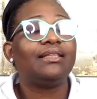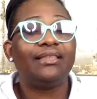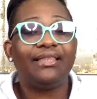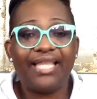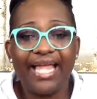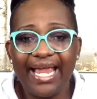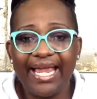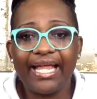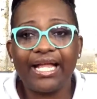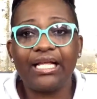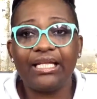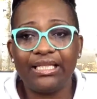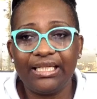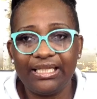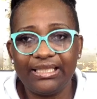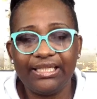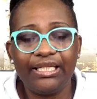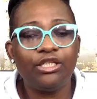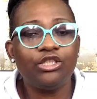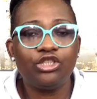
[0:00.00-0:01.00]
they
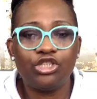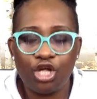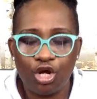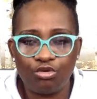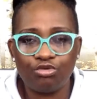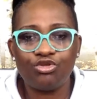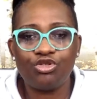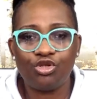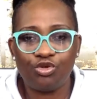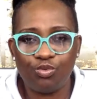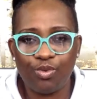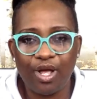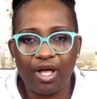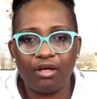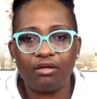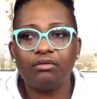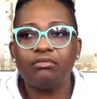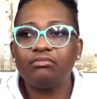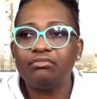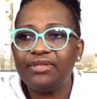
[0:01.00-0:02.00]
clearly don't do well.